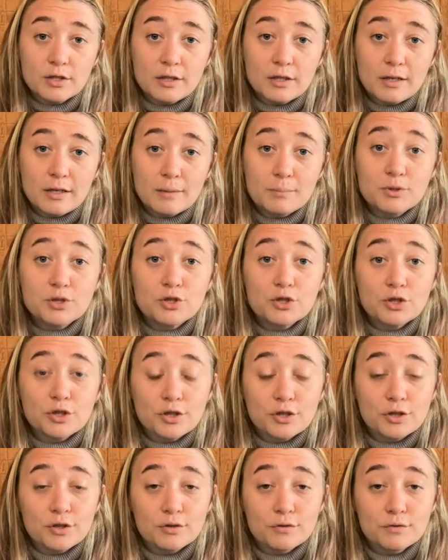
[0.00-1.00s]

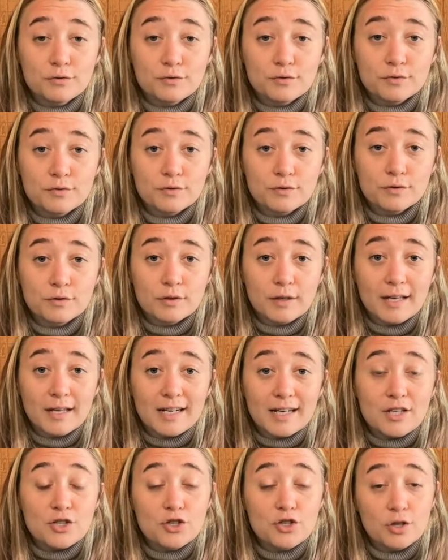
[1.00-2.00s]
observe and
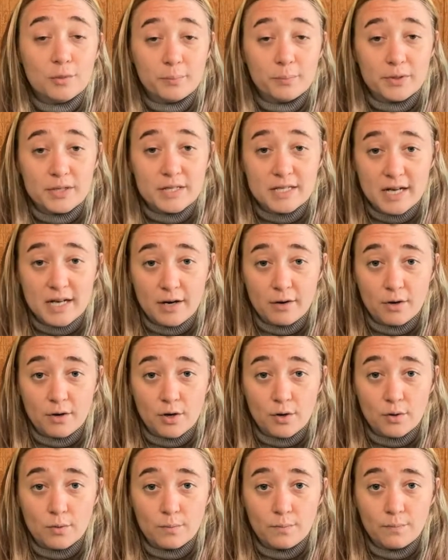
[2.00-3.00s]
interpret
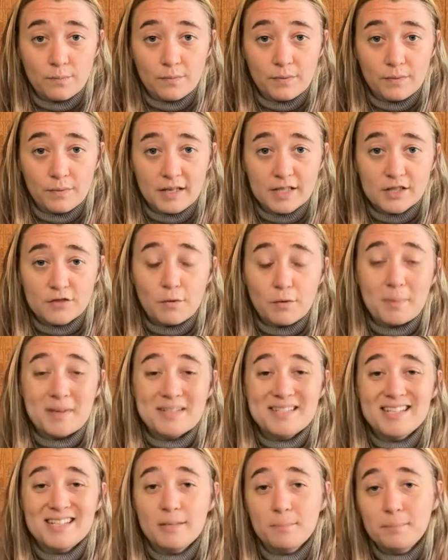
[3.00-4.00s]
tarot is from a
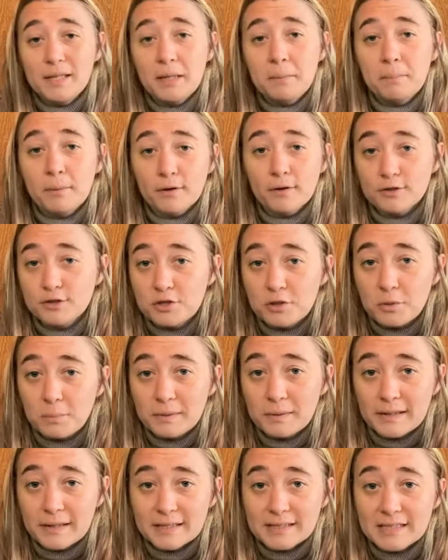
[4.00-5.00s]
deeply personal
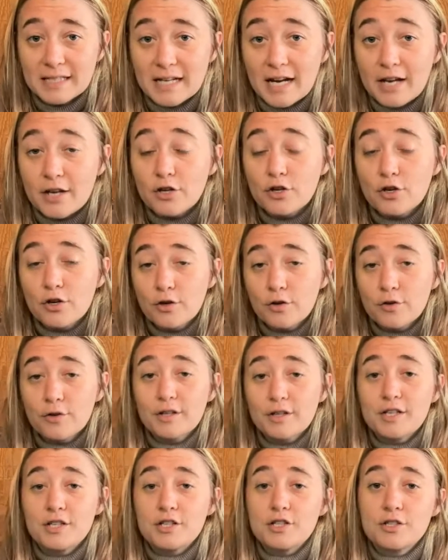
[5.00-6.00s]
place. And I
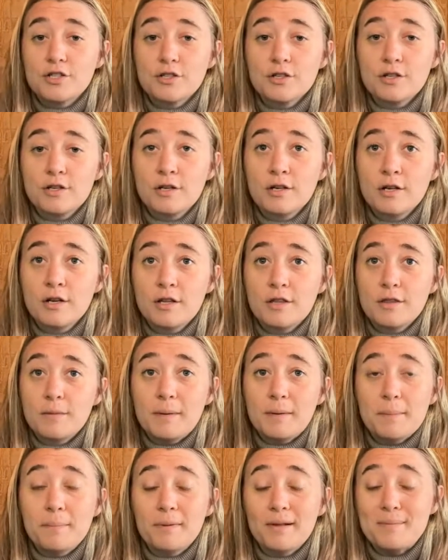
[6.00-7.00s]
encourage
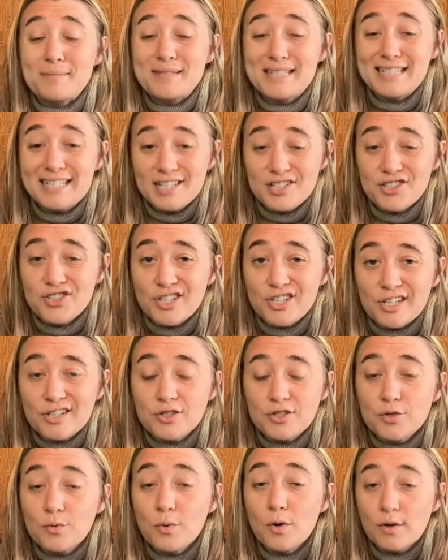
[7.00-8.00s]
people I'm teaching
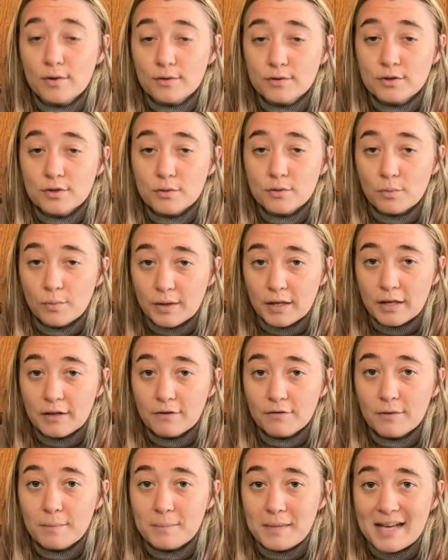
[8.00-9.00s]
to also read
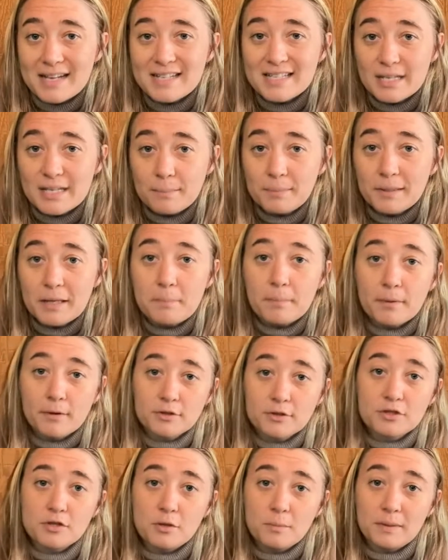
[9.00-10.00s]
from that deeply
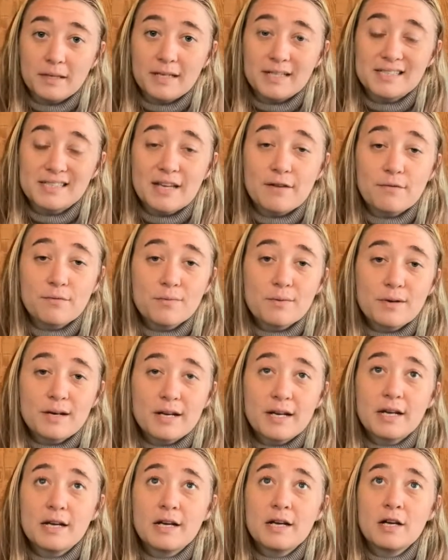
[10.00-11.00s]
personal place.
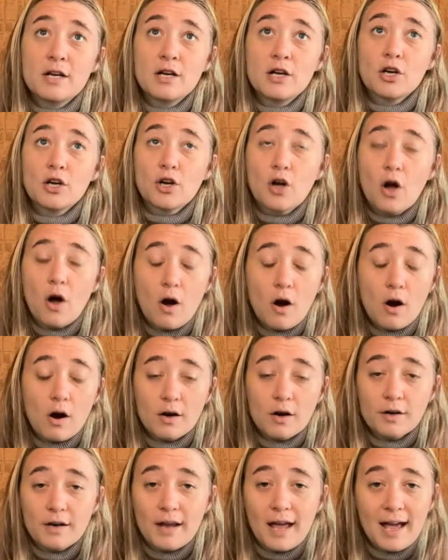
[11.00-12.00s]
Every
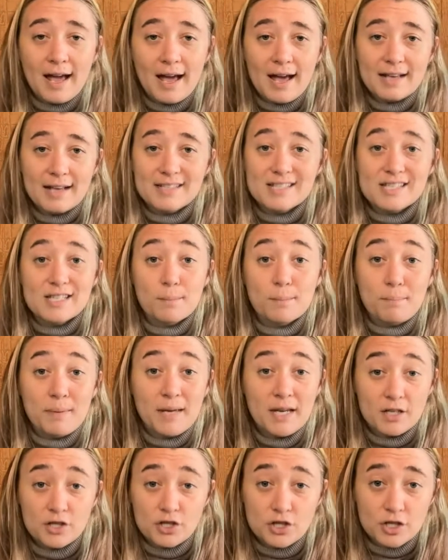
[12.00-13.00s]
card has a
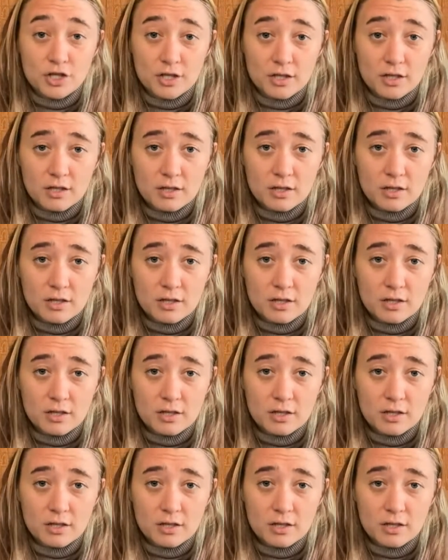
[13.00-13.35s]
depiction,